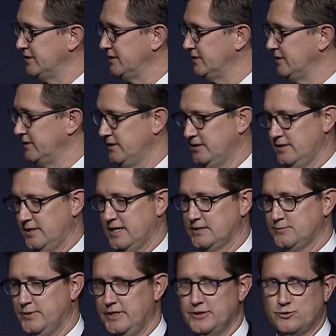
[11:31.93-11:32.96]
the
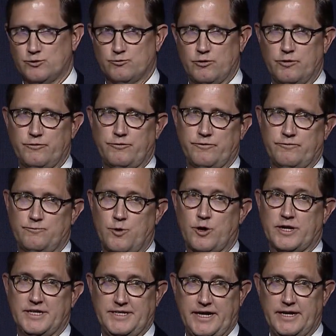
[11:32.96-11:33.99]
exponential growth of
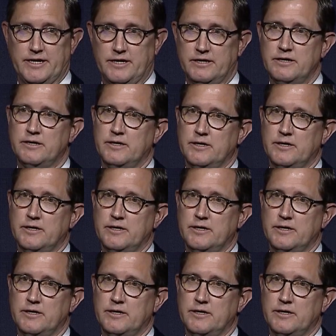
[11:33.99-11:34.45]
market data